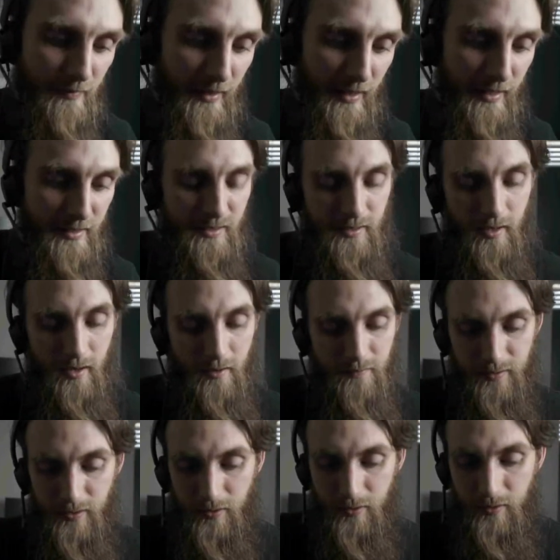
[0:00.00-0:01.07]
It's tough,
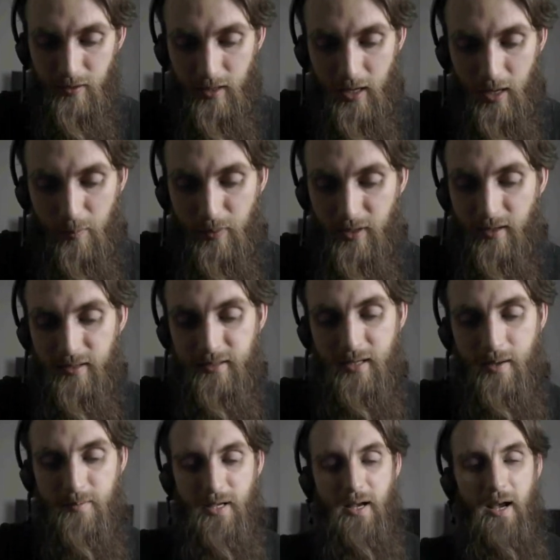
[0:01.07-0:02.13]
but a lot of
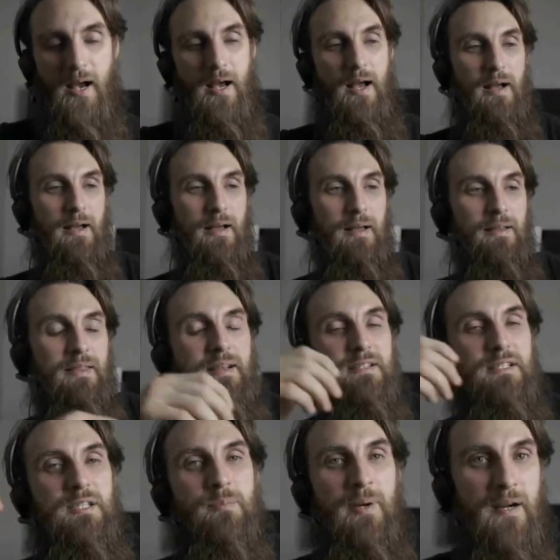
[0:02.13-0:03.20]
times I think
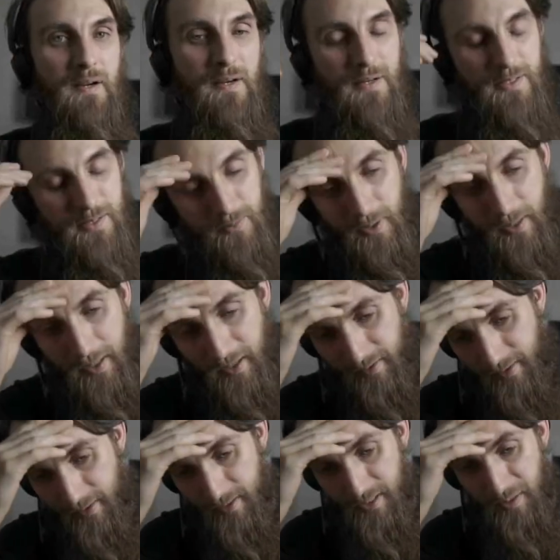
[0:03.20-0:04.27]
it's the parents, right? I
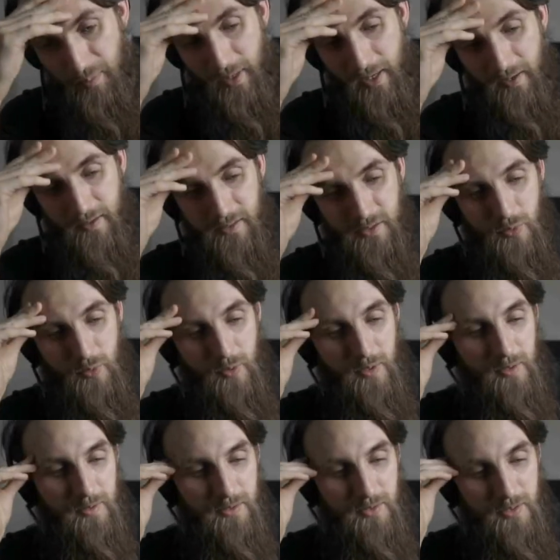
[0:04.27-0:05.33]
think it's the parents who
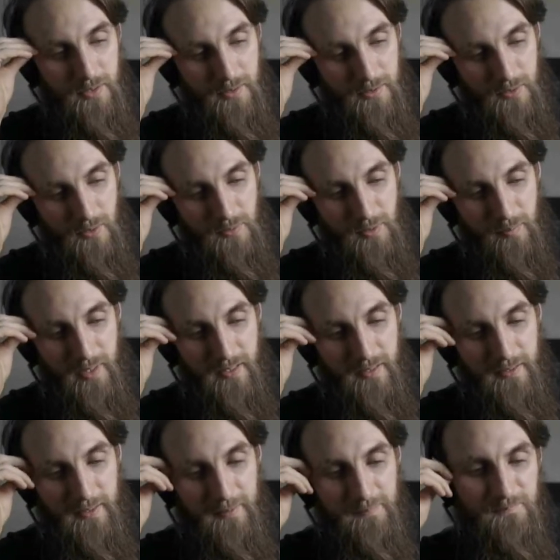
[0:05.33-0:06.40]
are so
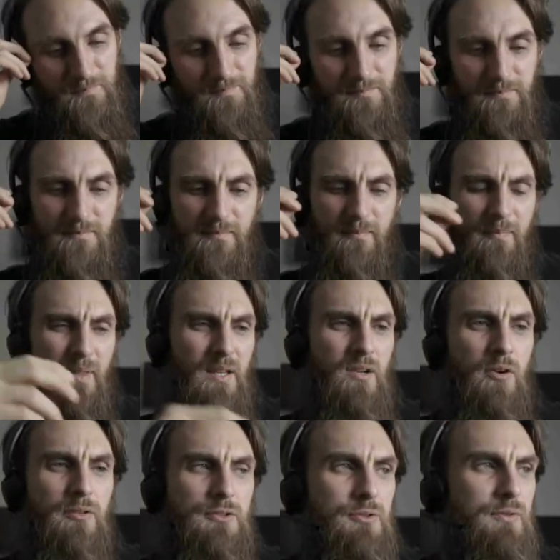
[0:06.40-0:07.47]
demanding
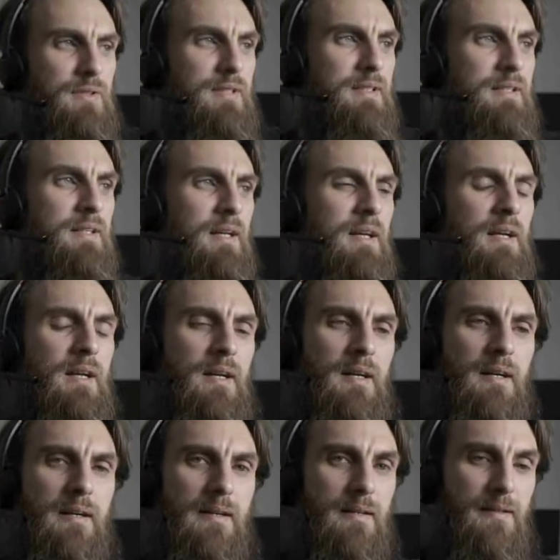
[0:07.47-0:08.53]
culturally.
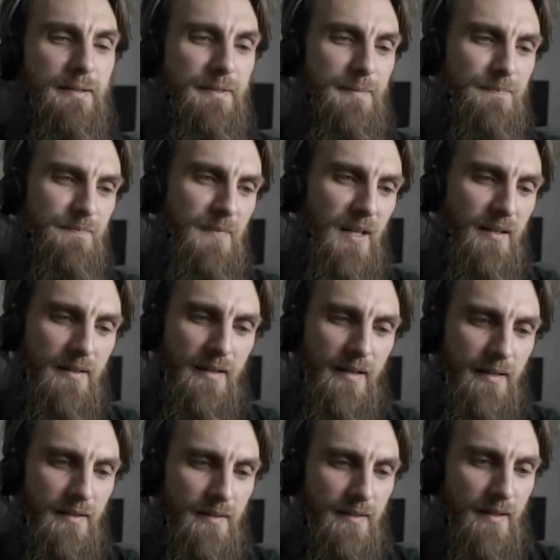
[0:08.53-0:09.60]
A
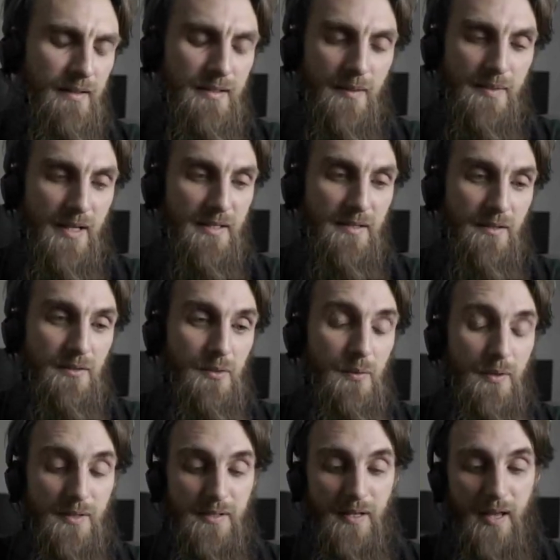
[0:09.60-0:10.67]
lot of times it has nothing to do
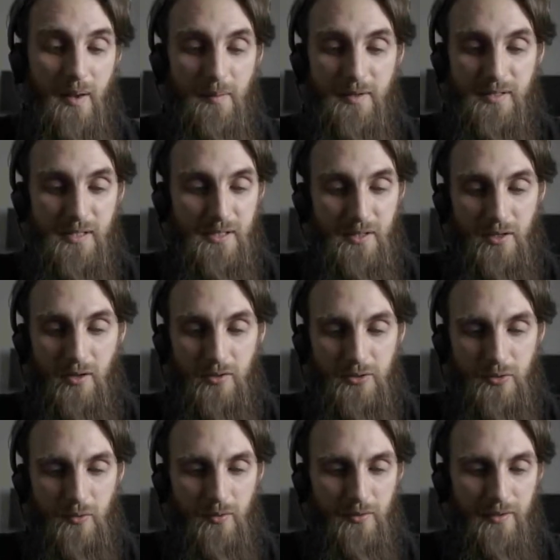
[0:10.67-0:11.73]
with Islam. It's just a
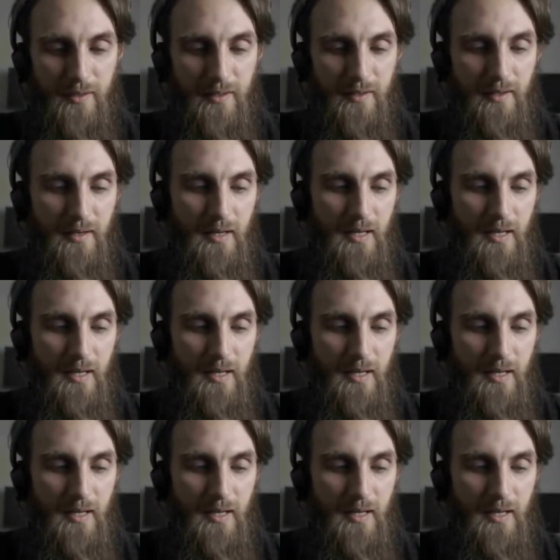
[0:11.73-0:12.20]
cultural thing.